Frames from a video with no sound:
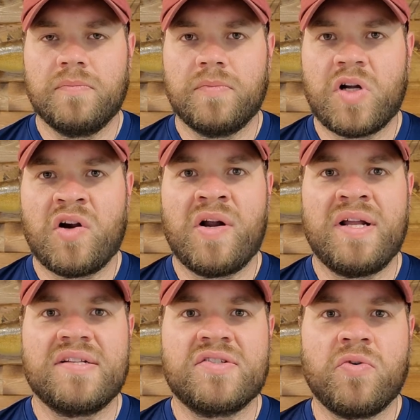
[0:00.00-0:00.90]

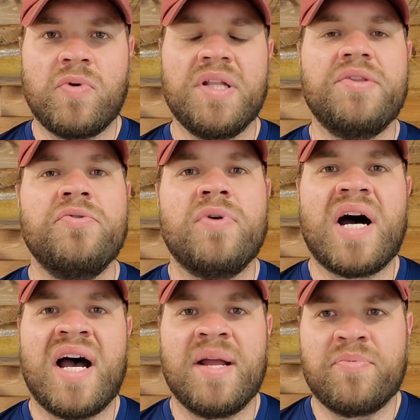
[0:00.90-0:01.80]
Alright, so what do
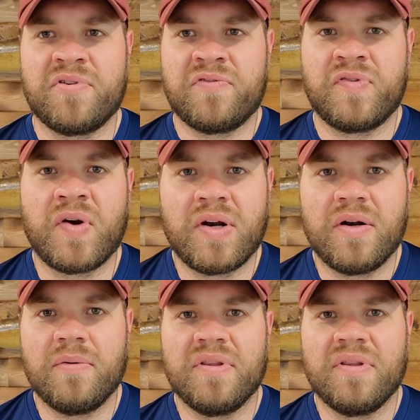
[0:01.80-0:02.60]
I prefer?